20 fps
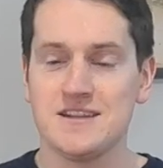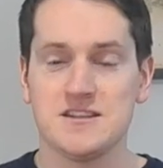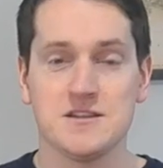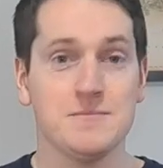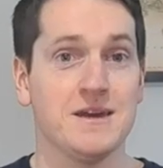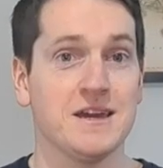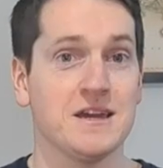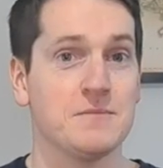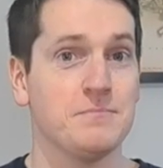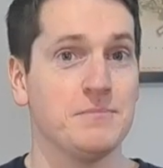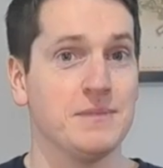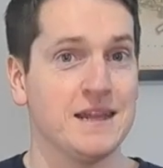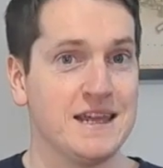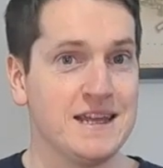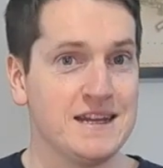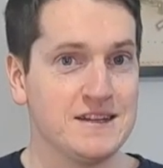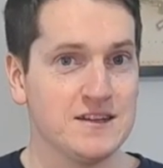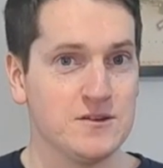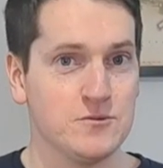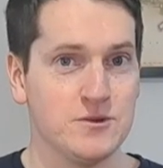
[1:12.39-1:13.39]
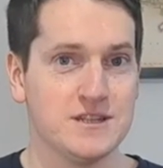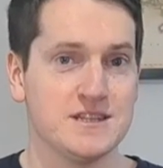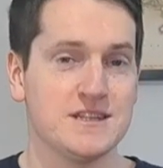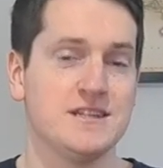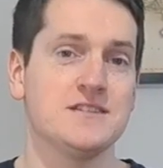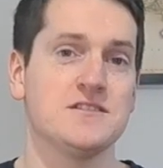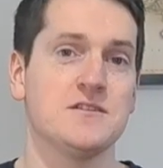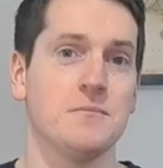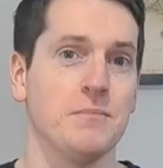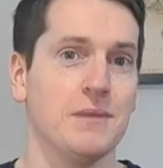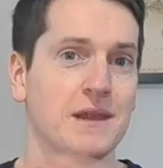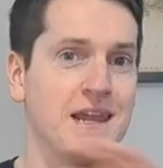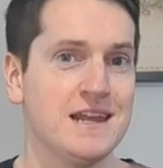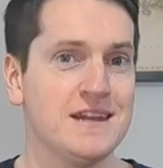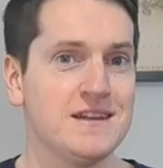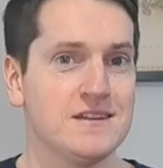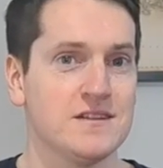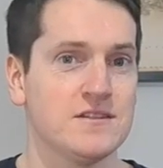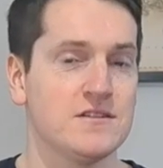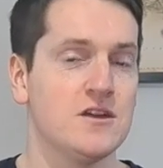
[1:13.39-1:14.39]
to make blended whiskey, to
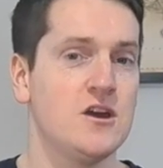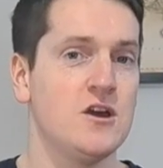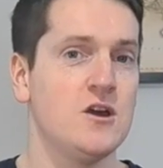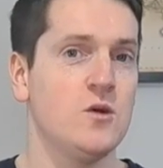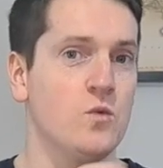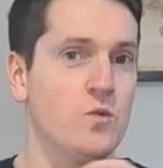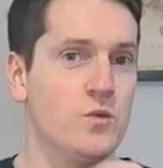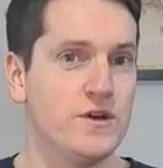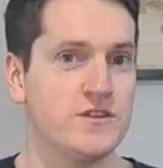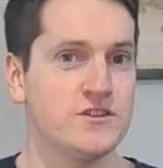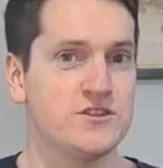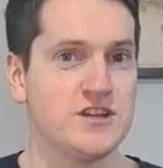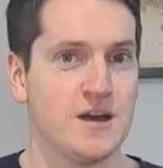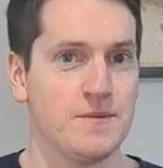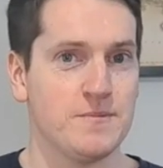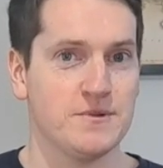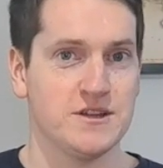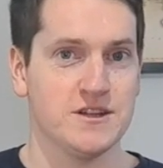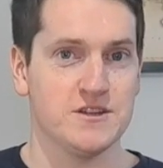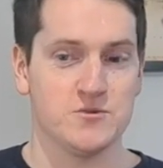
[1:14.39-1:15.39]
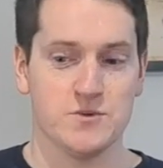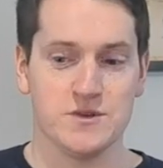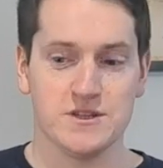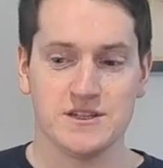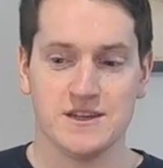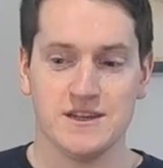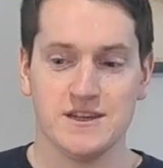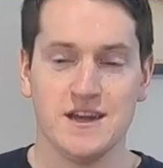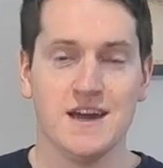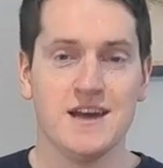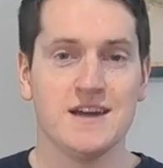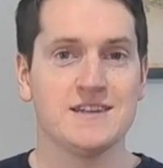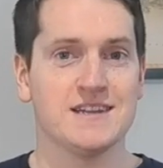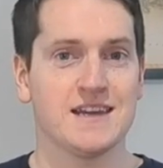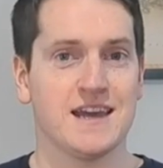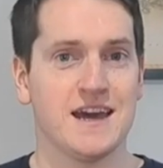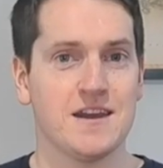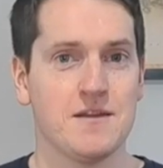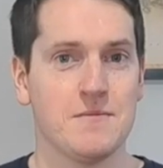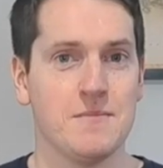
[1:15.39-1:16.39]
blend it with Japanese whiskey,
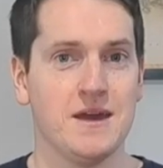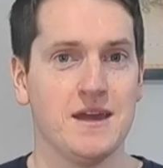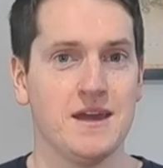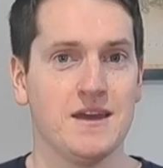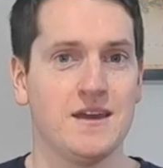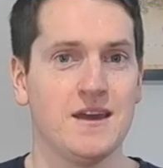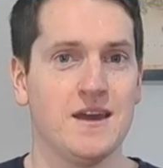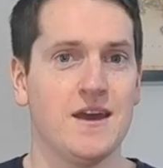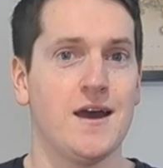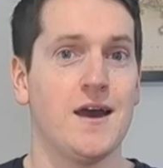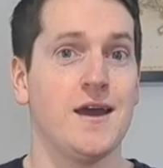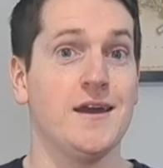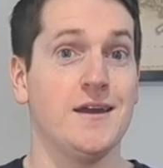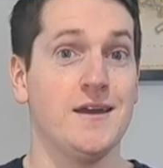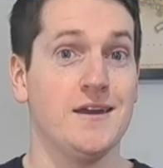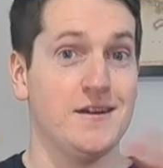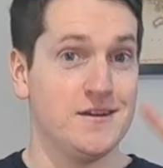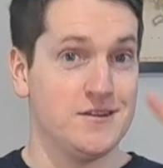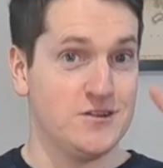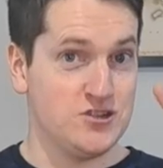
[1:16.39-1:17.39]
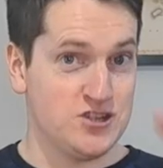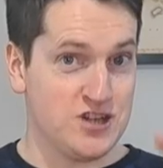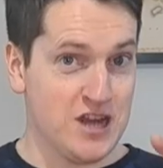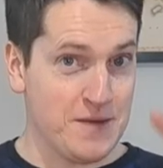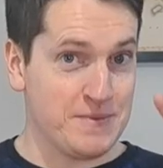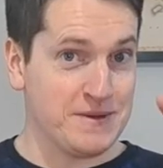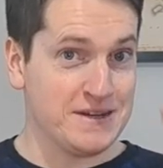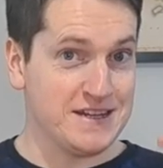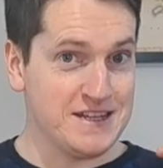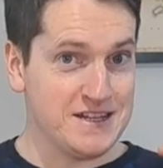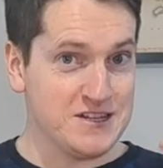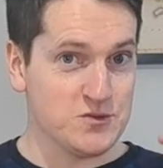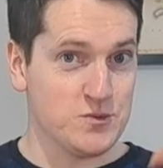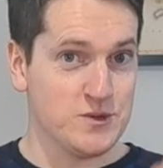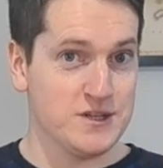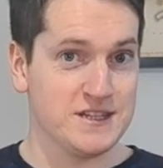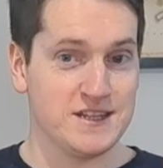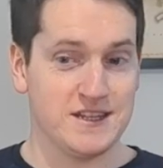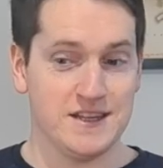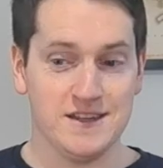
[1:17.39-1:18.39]
to kind of make a Japanese
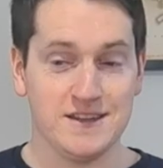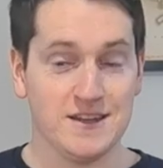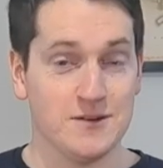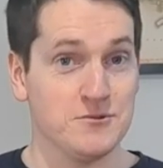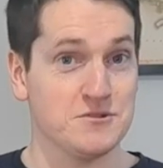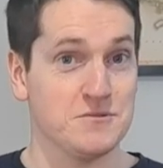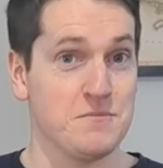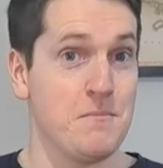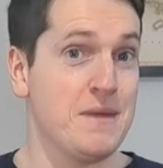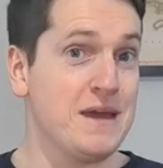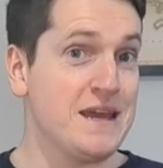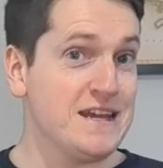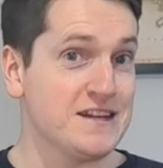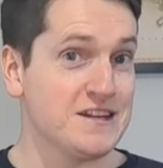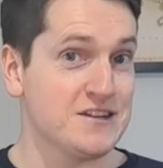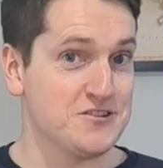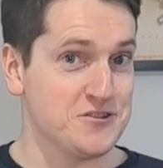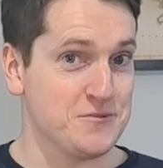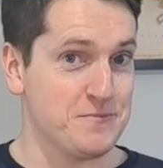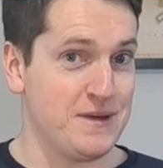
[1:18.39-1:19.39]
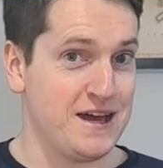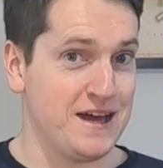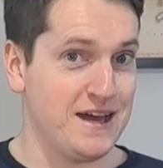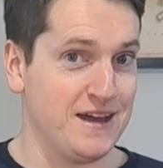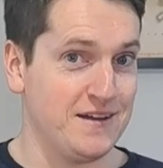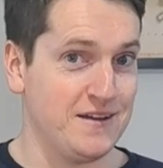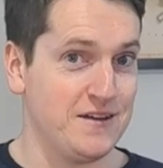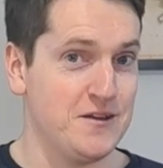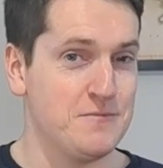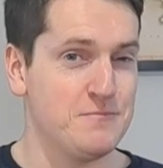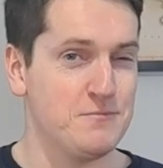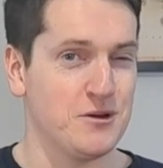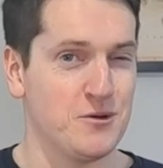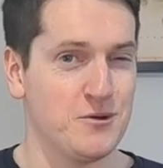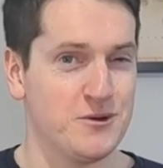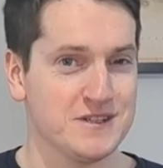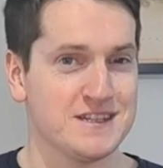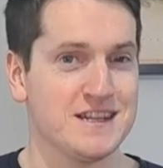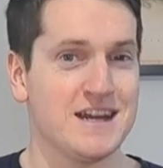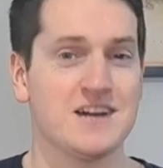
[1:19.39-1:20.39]
whiskey that was made in Japan, but
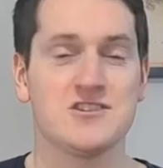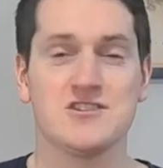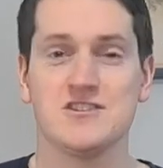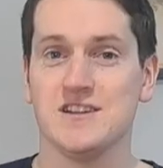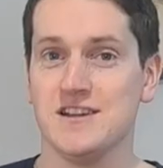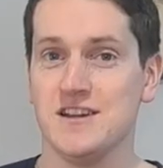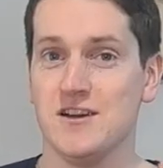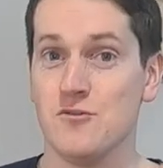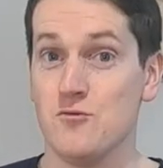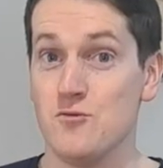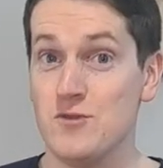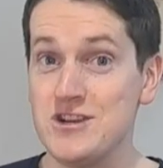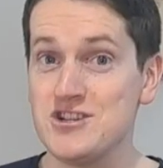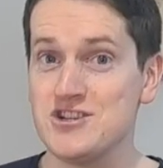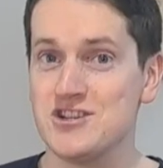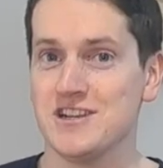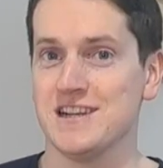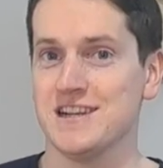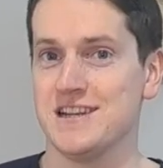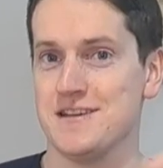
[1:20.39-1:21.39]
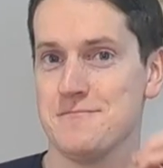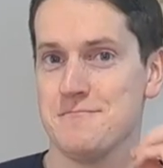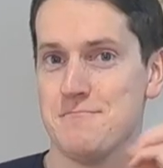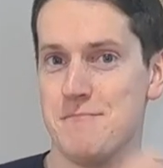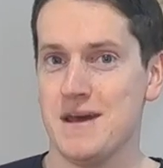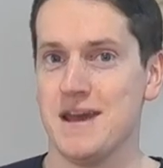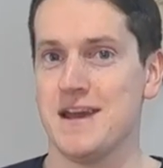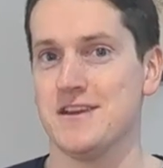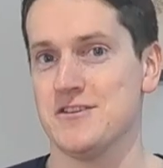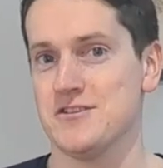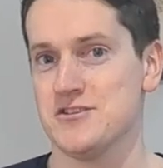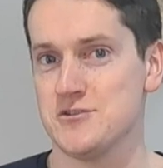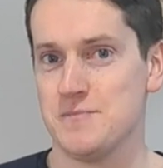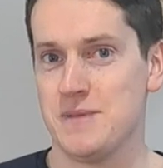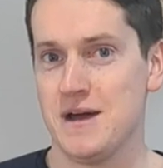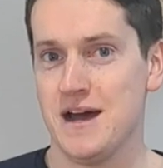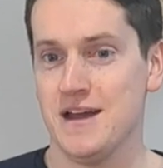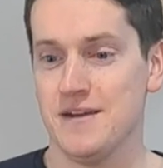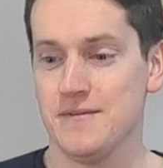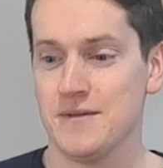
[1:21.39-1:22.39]
it wasn't actually originally made in
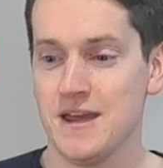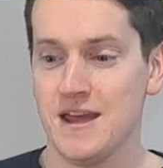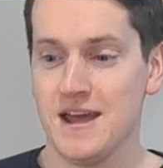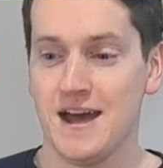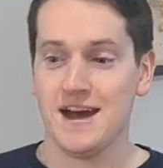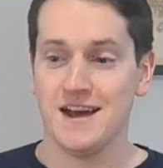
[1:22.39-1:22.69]
Japan.